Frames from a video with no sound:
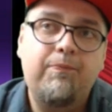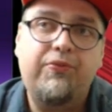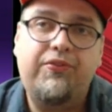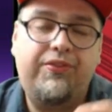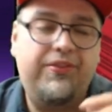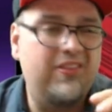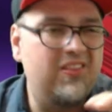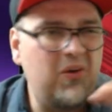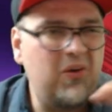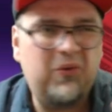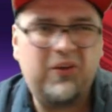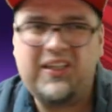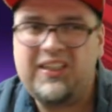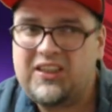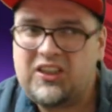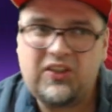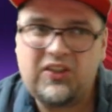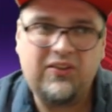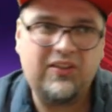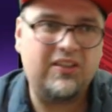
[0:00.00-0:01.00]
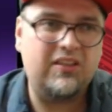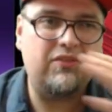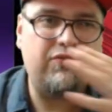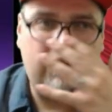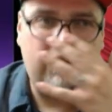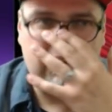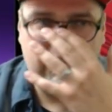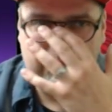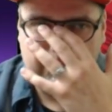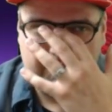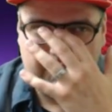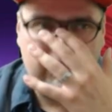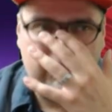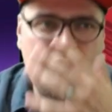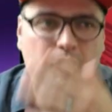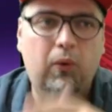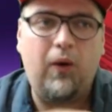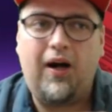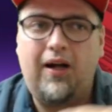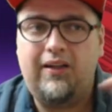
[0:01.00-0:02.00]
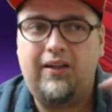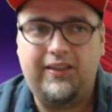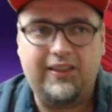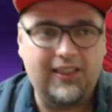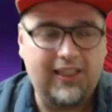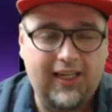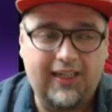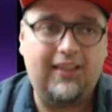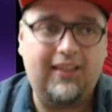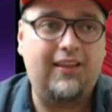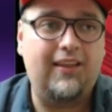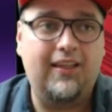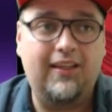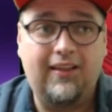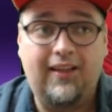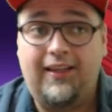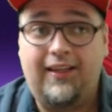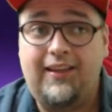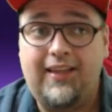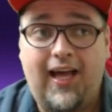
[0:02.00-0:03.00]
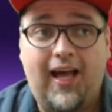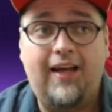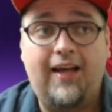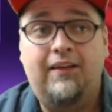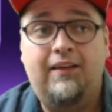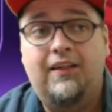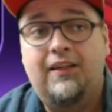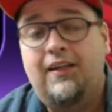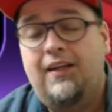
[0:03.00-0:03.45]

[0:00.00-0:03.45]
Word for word: No issues as far as build quality, anything like that.